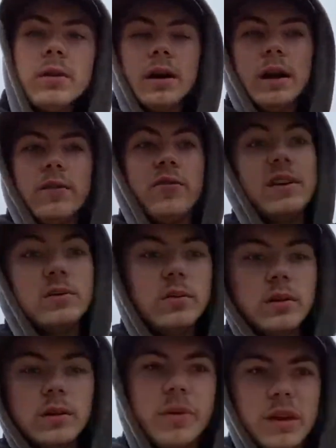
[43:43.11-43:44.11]
If I
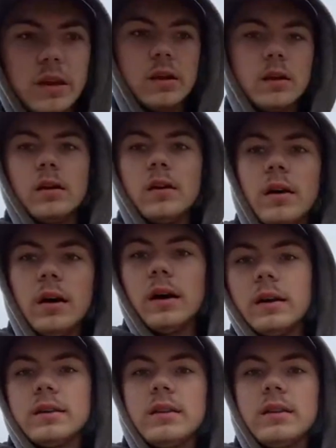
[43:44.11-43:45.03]
do, it'll be a